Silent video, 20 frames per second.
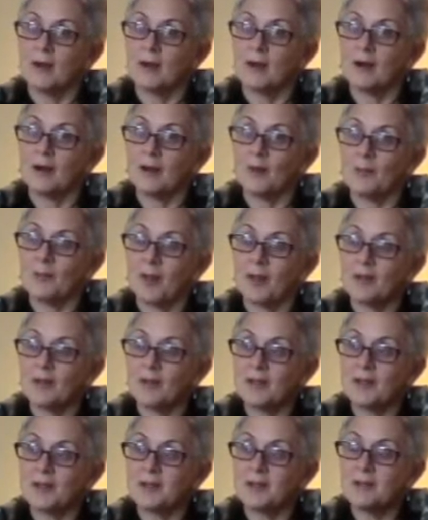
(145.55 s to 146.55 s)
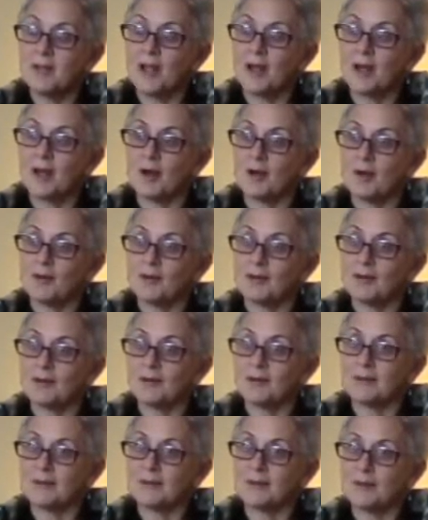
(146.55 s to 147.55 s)
I think now
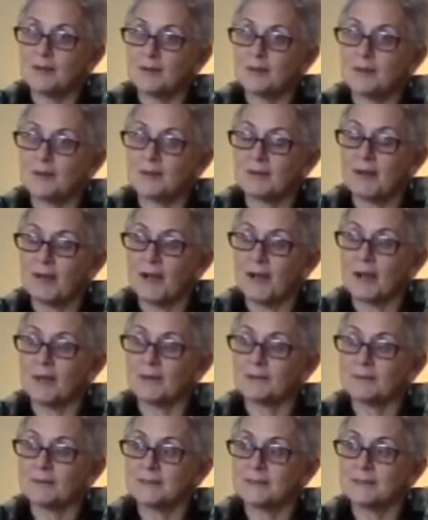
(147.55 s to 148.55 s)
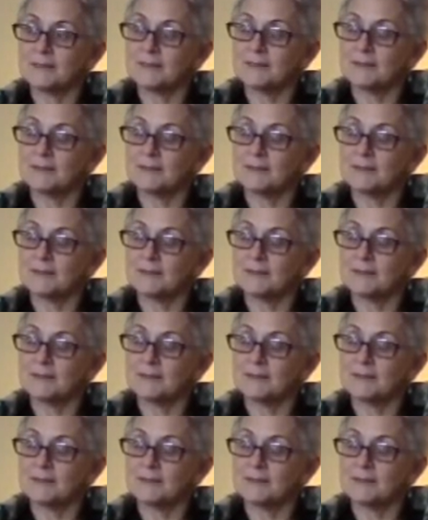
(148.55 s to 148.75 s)
that the New York Times